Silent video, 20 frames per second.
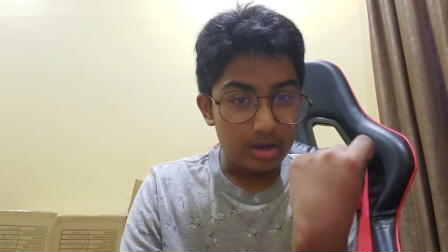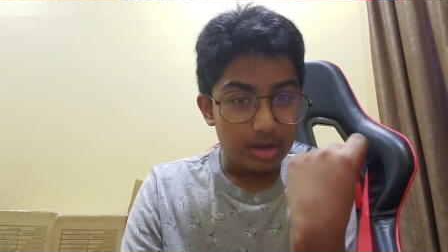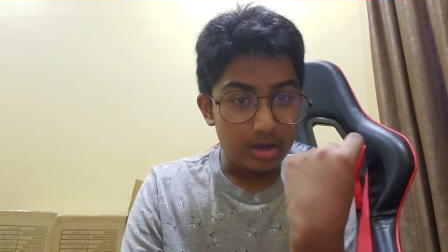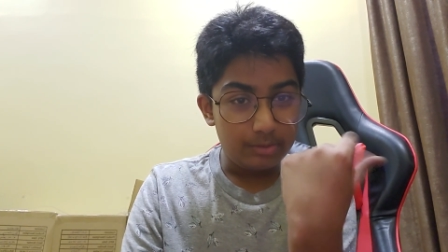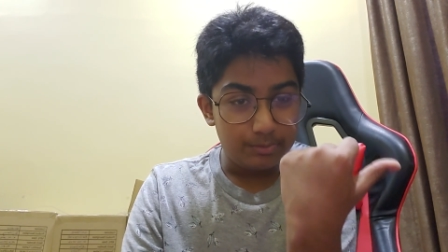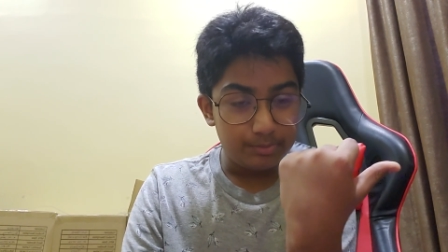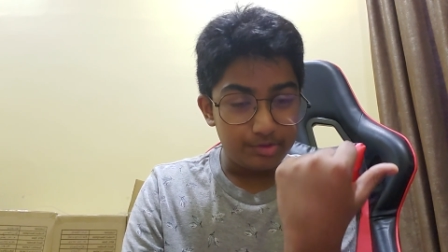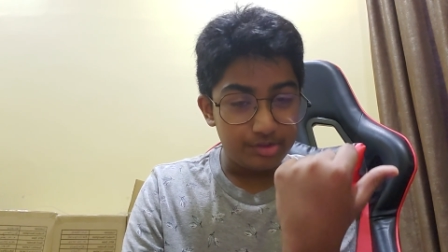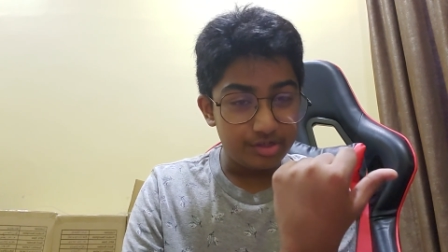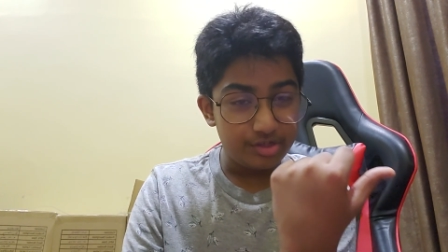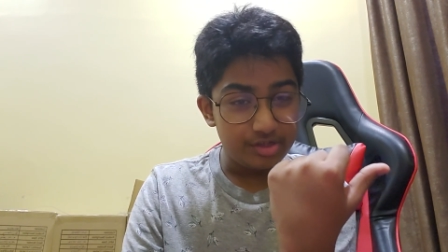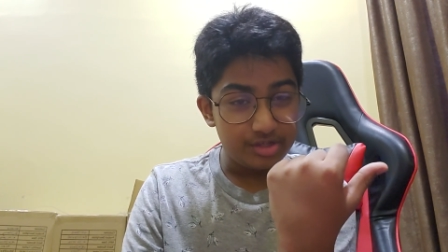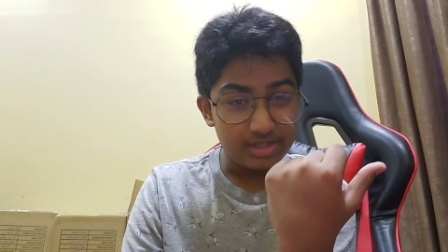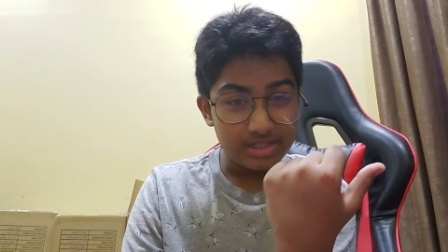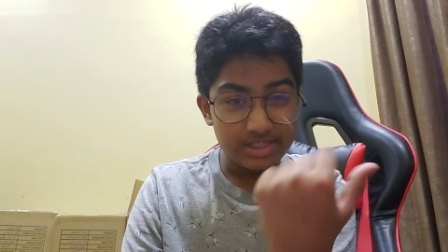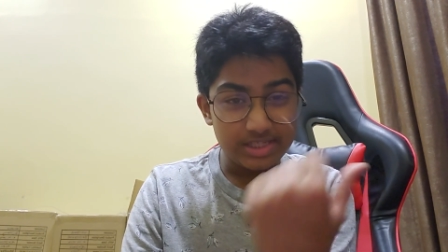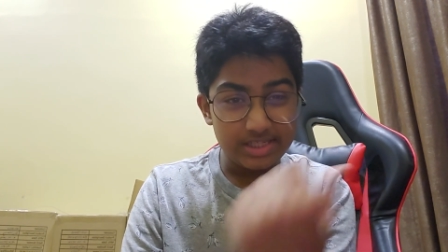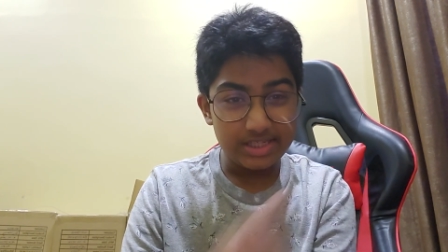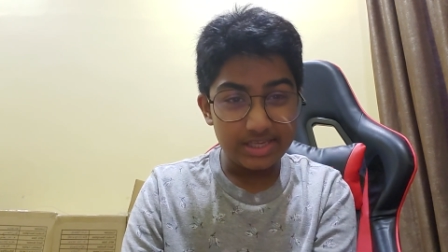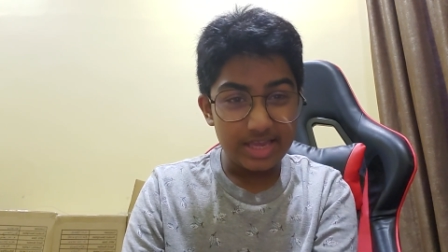
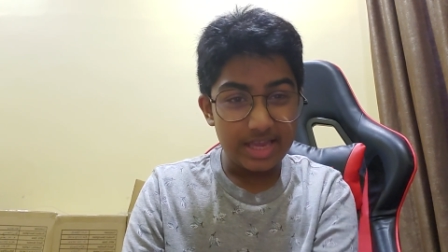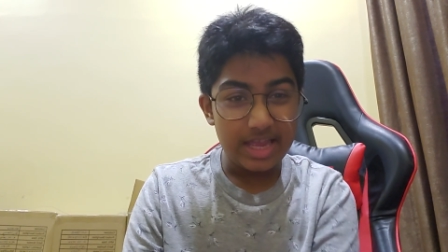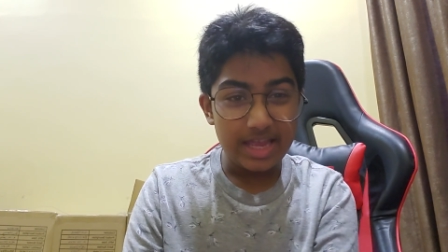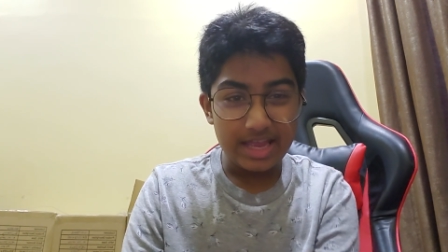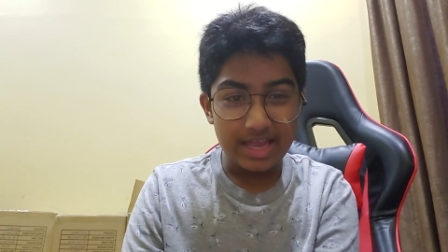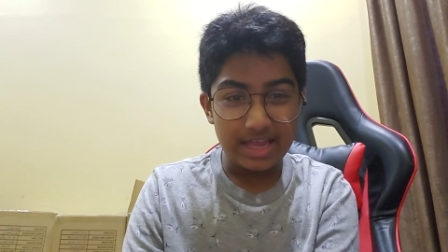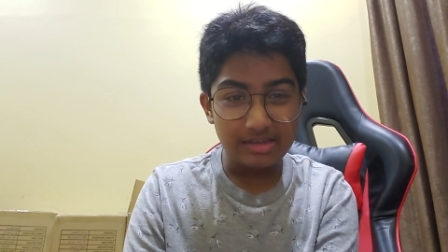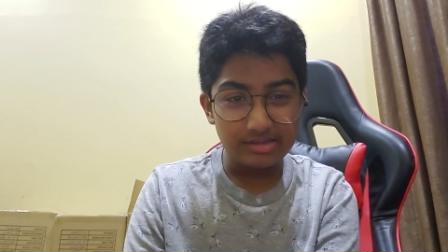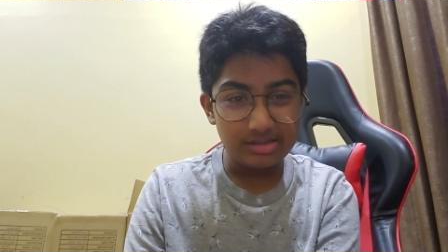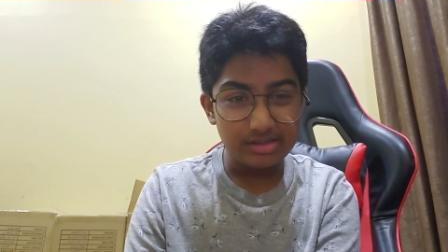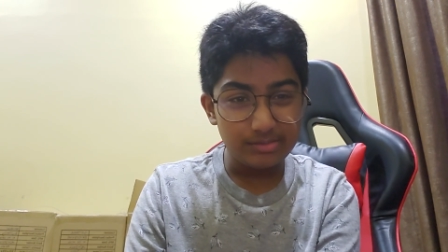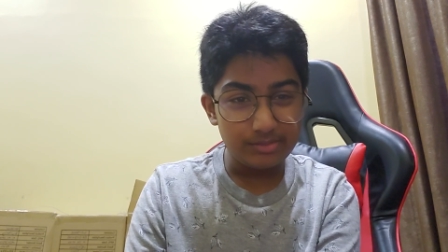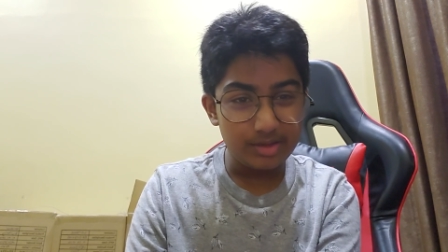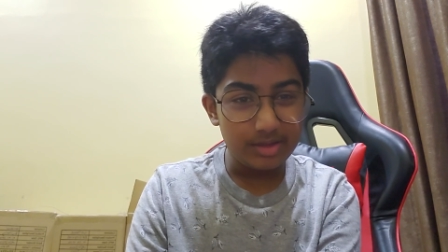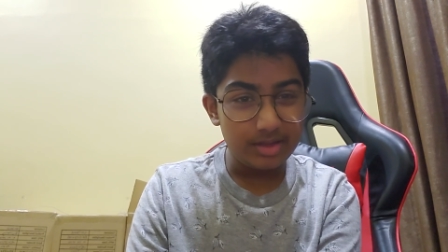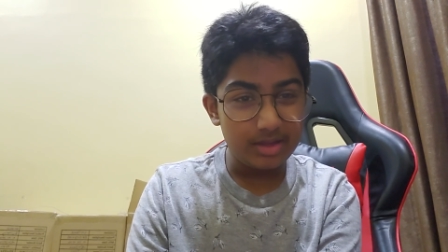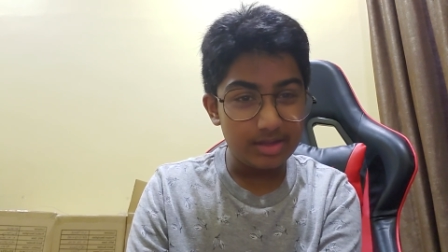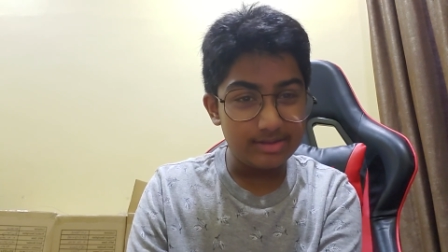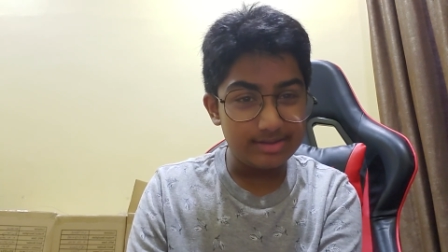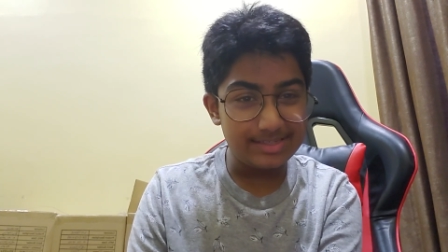options has to be
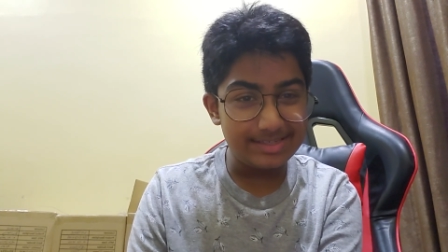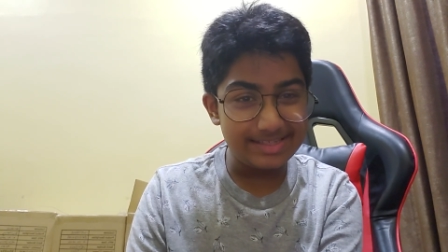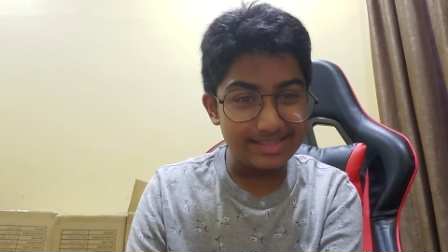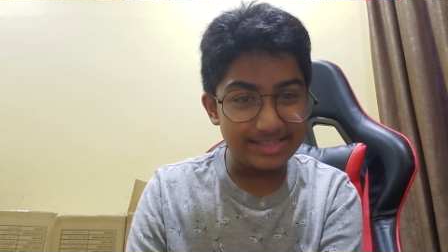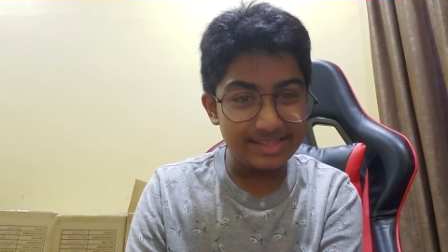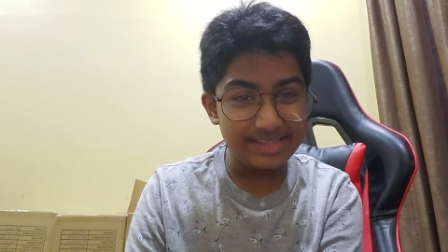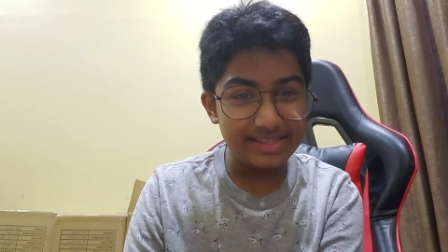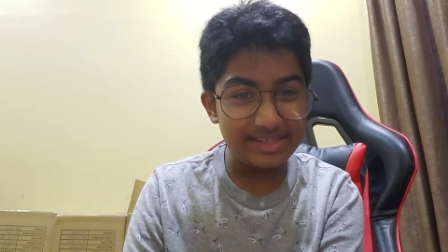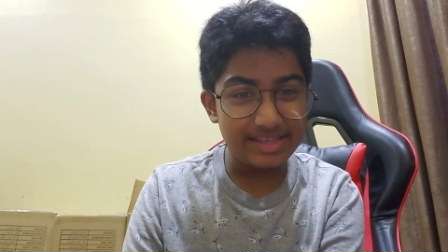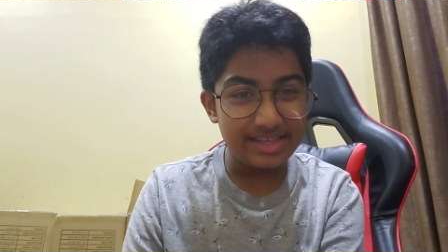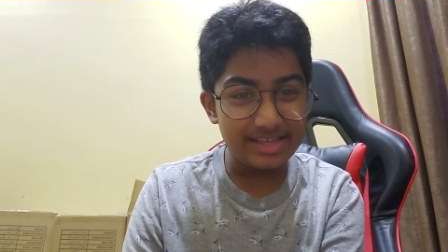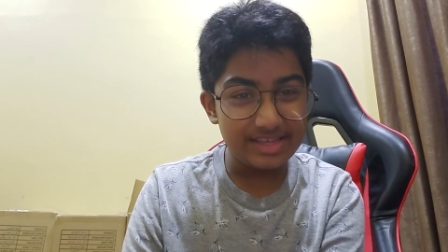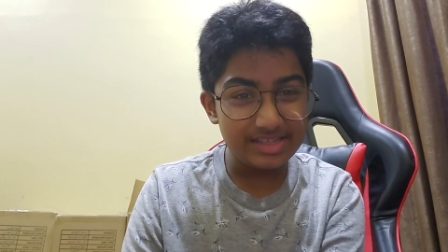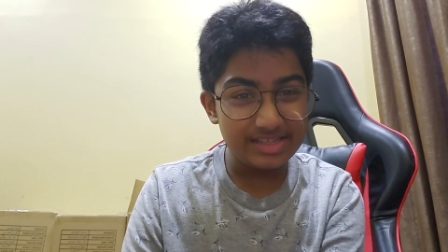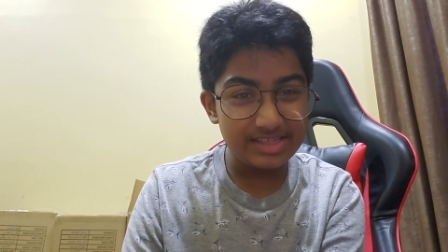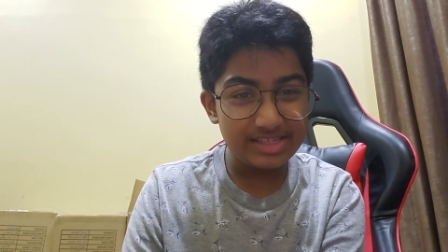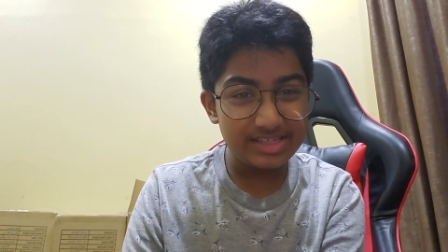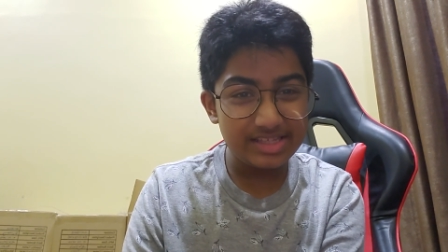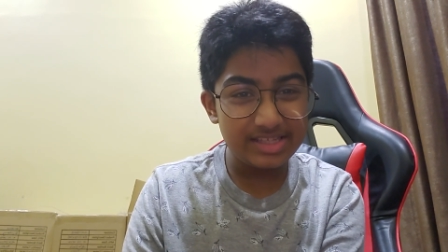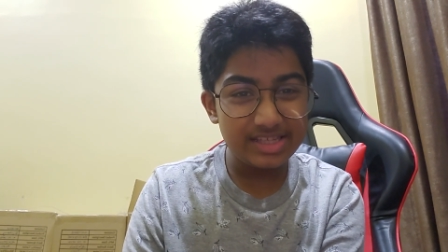Liberal
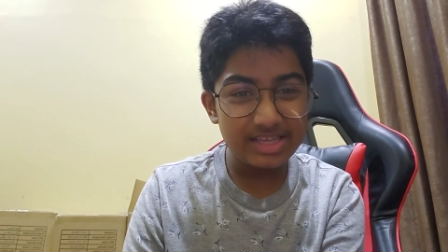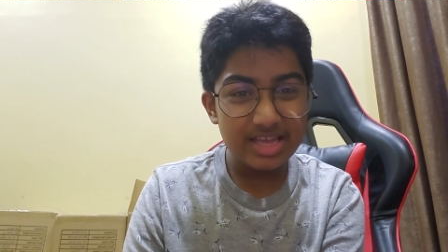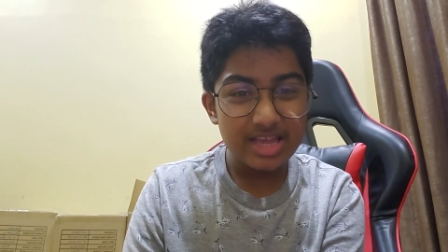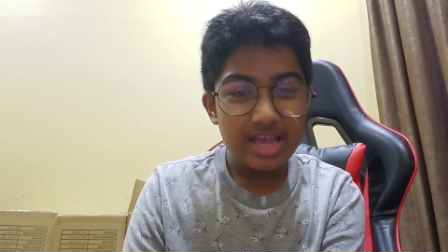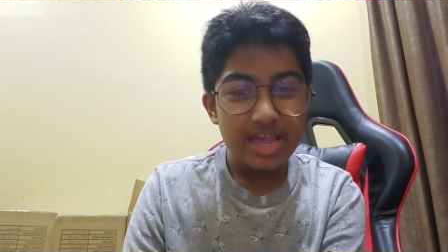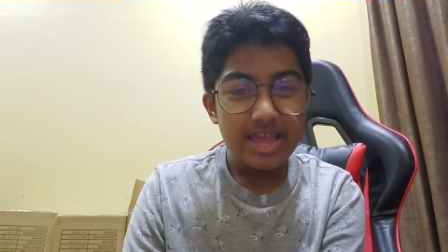States.